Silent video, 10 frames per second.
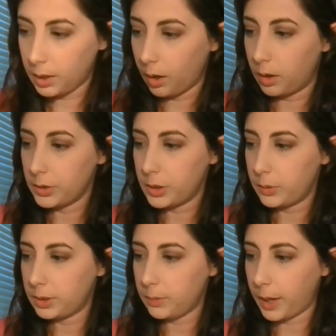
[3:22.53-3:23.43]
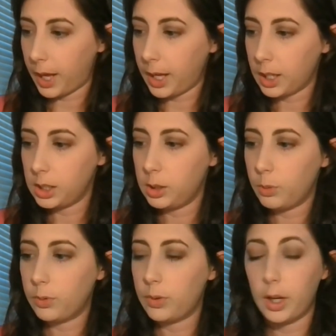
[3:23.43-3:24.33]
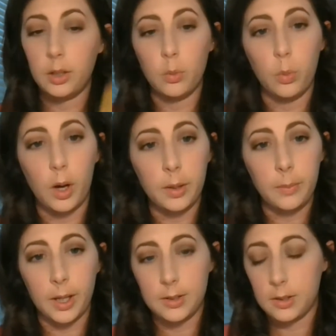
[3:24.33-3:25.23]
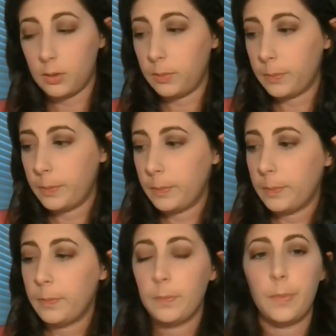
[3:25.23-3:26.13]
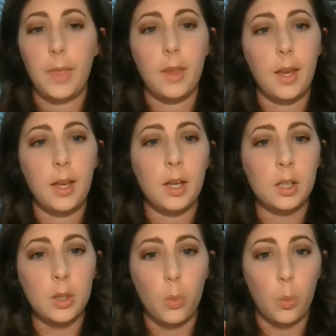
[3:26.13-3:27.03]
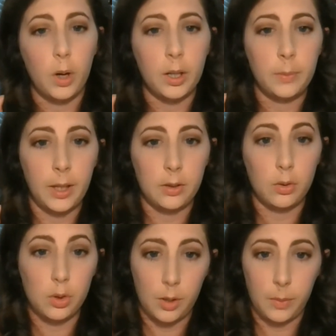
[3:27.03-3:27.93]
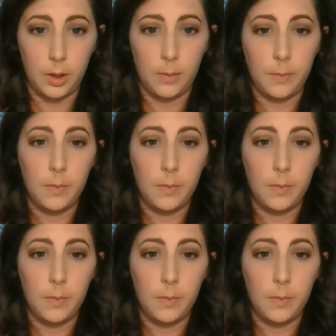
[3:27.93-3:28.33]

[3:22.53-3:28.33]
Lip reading: Also in your bag, you will find one pencil and one pencil sharpener.